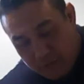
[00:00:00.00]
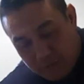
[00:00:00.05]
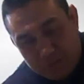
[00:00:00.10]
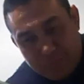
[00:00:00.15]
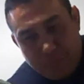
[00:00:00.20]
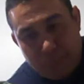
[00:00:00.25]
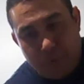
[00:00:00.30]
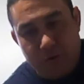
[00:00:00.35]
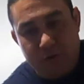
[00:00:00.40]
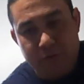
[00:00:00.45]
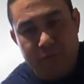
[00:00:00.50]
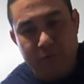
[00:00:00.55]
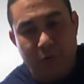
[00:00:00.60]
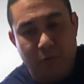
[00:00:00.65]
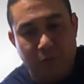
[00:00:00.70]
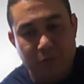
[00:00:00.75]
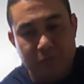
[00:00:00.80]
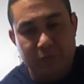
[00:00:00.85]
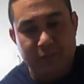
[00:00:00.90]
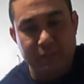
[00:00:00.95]
I was part of the
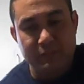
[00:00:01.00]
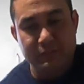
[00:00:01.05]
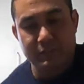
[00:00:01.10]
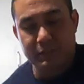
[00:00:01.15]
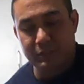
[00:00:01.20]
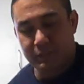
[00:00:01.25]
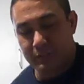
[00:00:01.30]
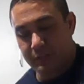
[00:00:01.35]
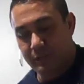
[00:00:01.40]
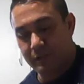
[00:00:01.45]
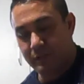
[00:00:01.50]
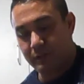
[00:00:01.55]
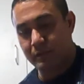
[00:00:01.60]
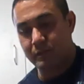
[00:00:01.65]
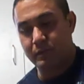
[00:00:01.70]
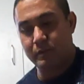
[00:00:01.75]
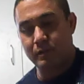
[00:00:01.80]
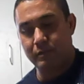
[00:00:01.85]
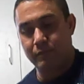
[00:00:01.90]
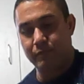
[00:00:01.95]
whole transition
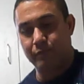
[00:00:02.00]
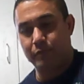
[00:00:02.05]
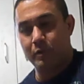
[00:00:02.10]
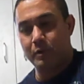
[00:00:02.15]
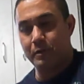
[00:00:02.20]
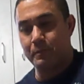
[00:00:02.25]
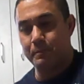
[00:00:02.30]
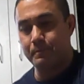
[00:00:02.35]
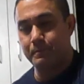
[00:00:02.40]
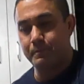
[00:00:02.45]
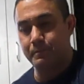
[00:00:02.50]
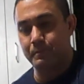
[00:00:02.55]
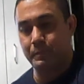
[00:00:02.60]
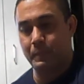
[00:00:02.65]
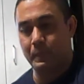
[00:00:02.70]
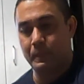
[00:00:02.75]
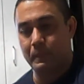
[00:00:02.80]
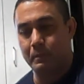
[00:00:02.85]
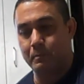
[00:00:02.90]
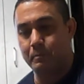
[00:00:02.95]
from
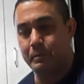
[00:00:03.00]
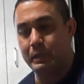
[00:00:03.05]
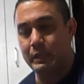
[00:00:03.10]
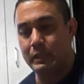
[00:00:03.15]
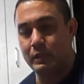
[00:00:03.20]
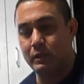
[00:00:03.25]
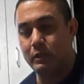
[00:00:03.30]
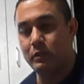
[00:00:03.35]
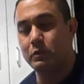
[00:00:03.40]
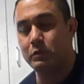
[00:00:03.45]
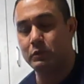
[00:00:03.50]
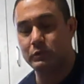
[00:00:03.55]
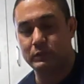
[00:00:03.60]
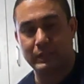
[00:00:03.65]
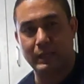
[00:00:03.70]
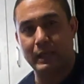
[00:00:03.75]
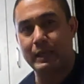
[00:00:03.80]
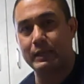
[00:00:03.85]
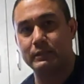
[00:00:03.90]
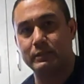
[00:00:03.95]
BDUs
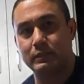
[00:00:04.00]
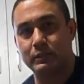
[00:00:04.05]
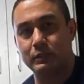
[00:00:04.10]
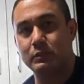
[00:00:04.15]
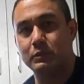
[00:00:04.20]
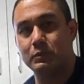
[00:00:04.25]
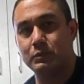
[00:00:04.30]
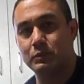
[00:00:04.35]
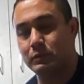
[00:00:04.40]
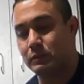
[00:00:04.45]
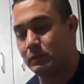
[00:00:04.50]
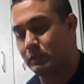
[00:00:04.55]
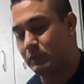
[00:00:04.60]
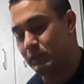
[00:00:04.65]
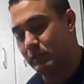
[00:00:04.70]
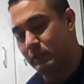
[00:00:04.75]
to ACUs.